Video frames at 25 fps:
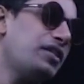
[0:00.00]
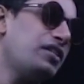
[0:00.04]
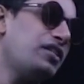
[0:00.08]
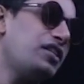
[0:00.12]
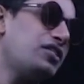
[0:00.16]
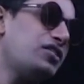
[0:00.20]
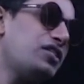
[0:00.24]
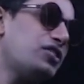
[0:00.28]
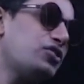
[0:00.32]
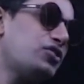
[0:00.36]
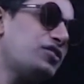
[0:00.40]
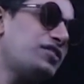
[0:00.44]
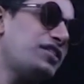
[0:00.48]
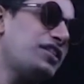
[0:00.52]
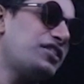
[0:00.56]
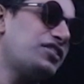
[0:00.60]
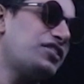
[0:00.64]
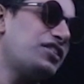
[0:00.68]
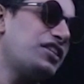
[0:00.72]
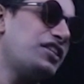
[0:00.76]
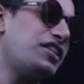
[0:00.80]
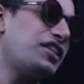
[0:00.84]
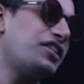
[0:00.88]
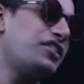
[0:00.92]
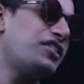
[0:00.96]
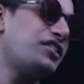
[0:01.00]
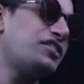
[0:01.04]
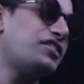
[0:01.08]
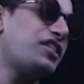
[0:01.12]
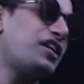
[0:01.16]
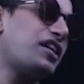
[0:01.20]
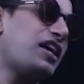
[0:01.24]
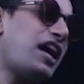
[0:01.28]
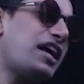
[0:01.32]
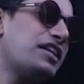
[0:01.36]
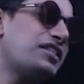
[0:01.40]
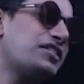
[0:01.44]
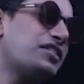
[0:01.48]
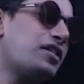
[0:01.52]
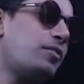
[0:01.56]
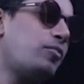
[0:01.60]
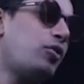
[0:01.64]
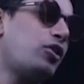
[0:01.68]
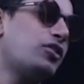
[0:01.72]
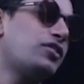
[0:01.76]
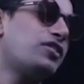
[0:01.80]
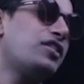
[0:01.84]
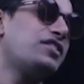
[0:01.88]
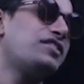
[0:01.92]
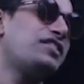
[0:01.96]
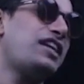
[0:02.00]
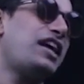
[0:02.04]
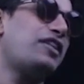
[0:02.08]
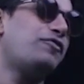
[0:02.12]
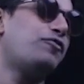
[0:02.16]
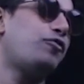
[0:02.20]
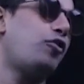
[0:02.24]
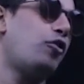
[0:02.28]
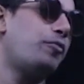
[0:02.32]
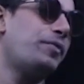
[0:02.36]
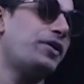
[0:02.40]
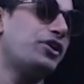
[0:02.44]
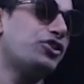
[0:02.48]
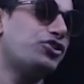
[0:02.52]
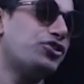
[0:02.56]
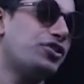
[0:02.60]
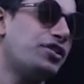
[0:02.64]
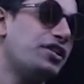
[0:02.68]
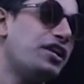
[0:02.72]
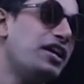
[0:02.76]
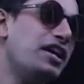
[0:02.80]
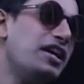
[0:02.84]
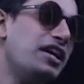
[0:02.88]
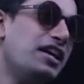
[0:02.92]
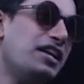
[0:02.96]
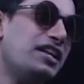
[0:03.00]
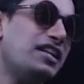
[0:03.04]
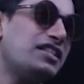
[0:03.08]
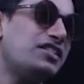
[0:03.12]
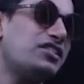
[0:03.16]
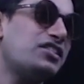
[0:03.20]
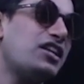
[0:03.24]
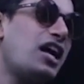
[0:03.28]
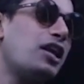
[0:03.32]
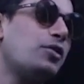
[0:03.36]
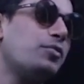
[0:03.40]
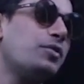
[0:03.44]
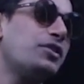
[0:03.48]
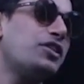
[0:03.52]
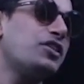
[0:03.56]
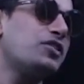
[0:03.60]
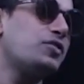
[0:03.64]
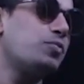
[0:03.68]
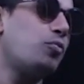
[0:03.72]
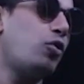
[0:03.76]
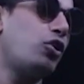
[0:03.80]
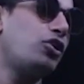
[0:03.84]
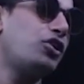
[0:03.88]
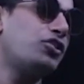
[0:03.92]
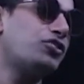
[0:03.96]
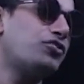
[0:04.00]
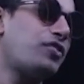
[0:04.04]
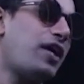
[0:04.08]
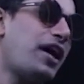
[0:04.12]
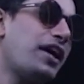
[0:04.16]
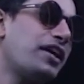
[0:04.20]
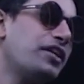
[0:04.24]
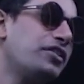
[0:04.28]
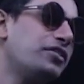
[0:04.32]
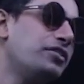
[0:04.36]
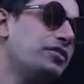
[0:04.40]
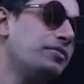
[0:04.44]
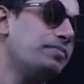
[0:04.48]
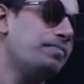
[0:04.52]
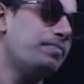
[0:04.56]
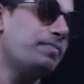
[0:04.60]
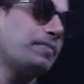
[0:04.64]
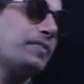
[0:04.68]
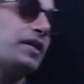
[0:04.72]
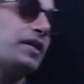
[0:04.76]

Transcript: This is 60 degrees, guys. Come on, the Z formation. Let's start with the smaller triangle.